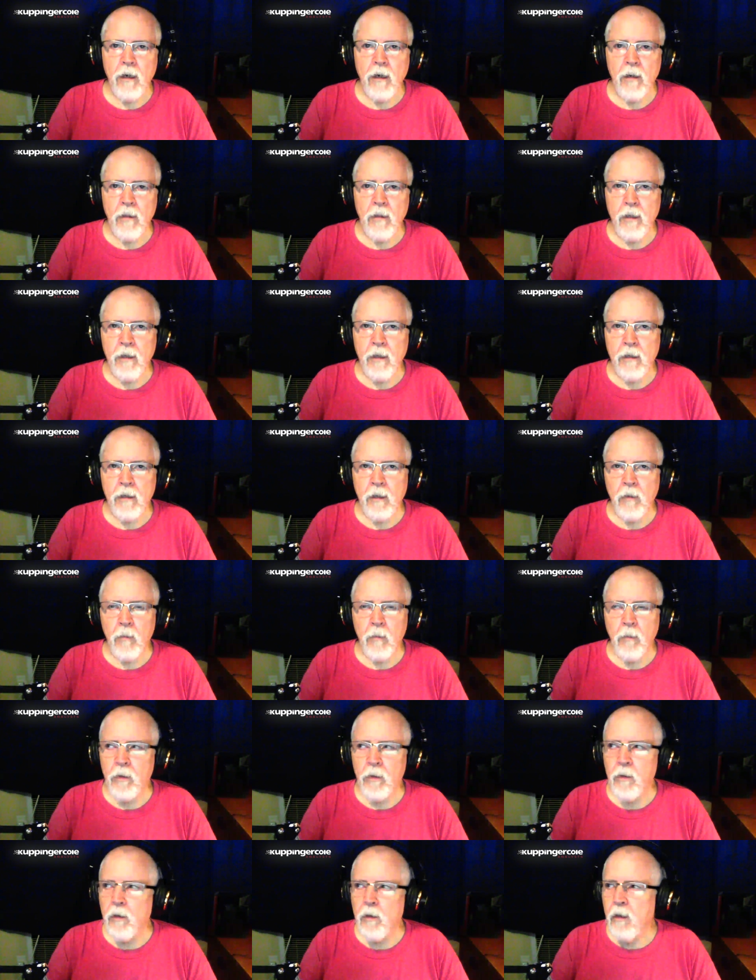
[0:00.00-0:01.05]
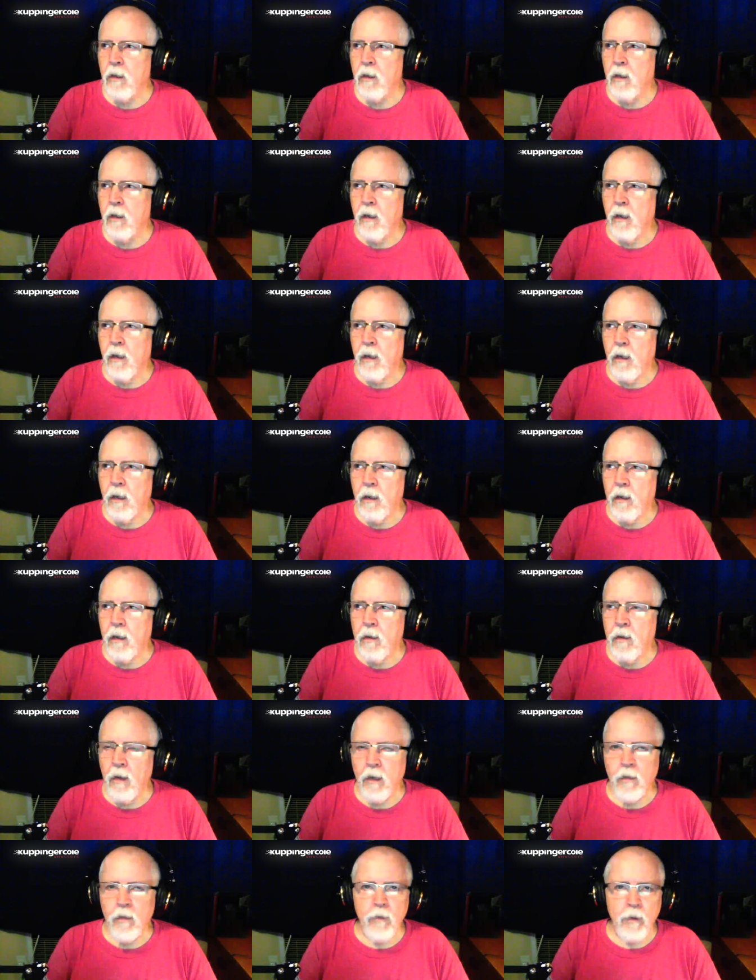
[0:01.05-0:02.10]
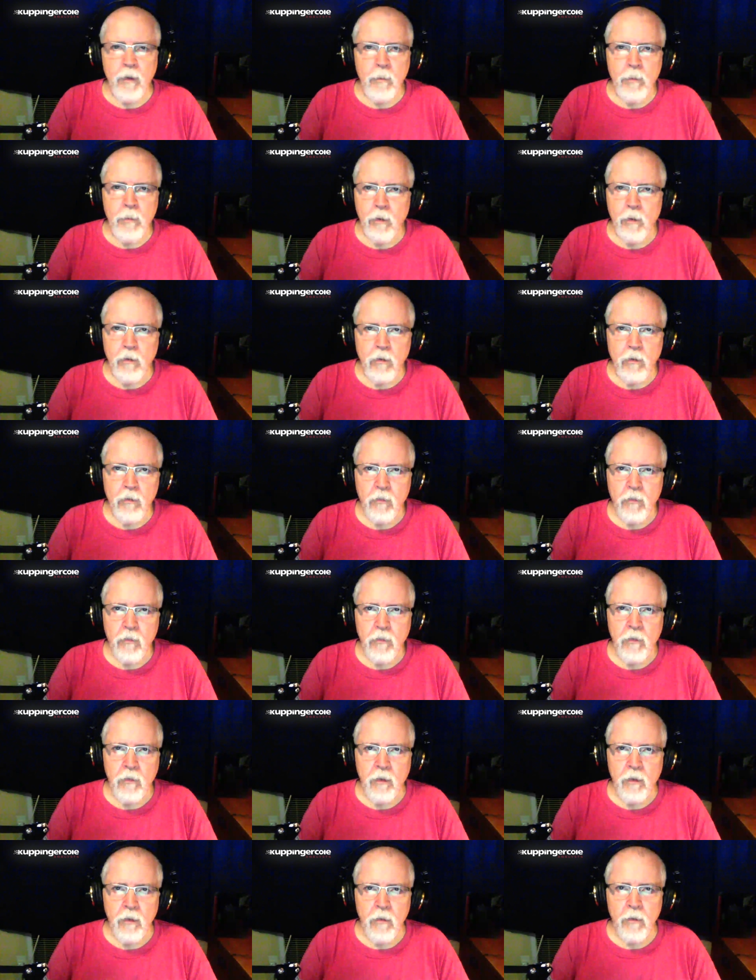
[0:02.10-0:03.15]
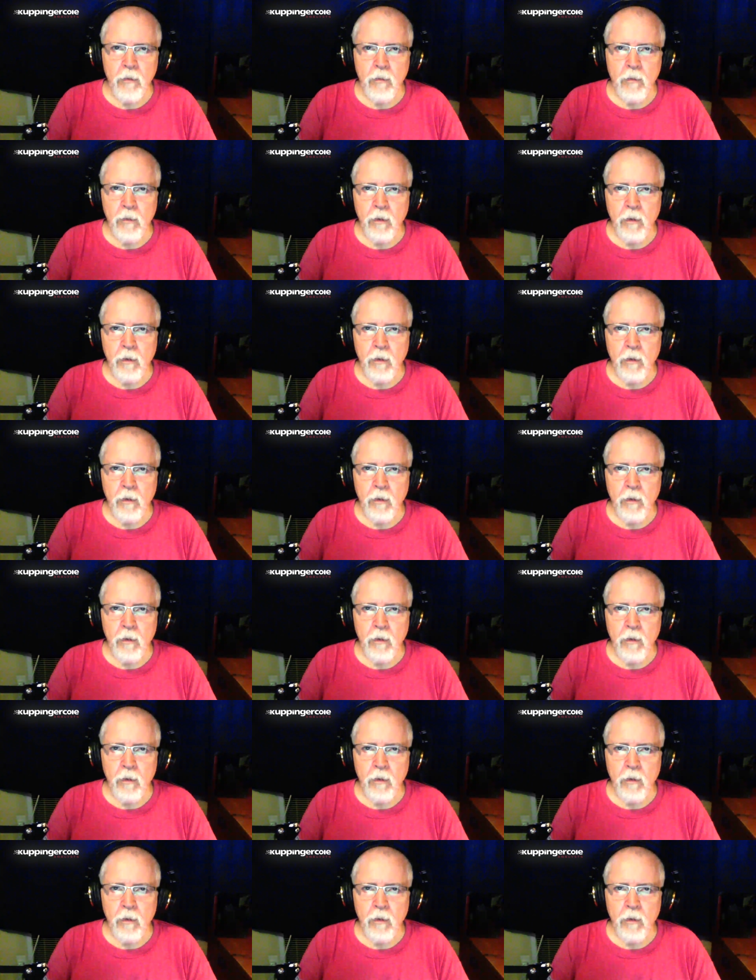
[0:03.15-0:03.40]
I think that we're none of the approaches that are,